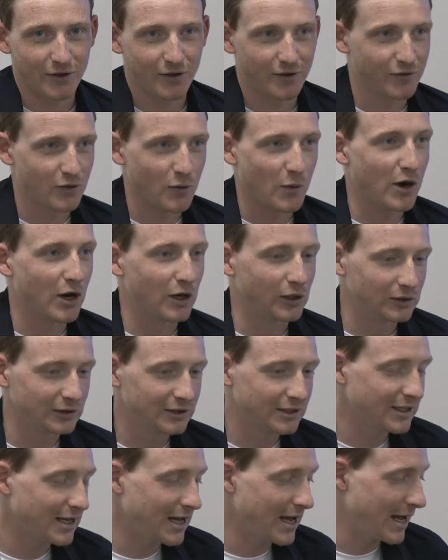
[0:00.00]
of the
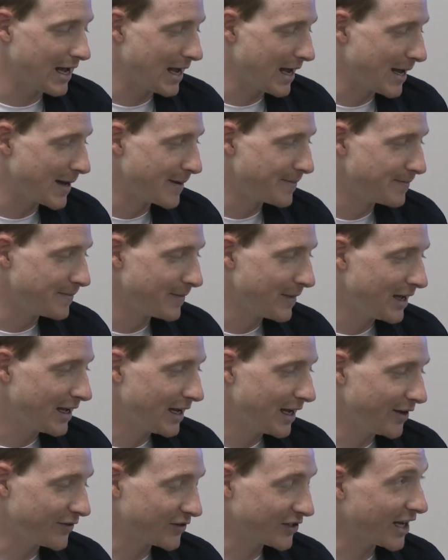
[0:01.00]
world, um,
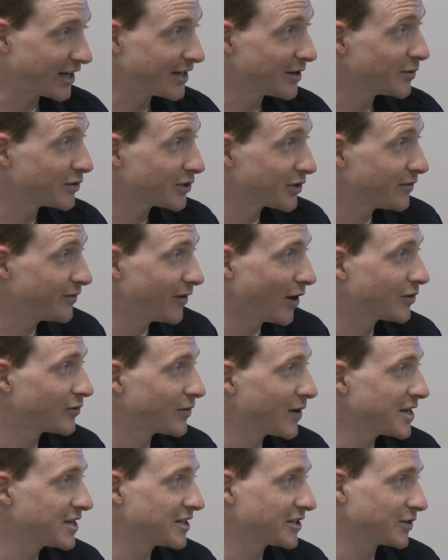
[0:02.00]
have said it was a fun
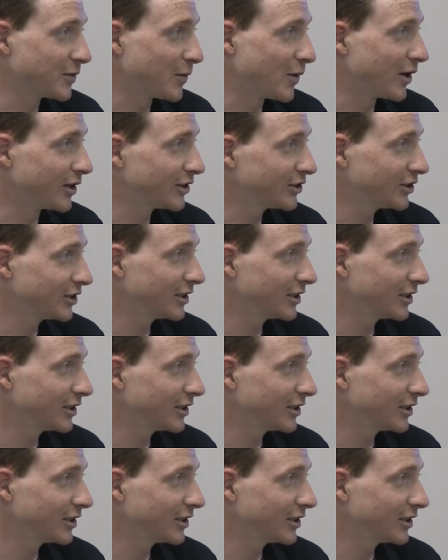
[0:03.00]
race to watch.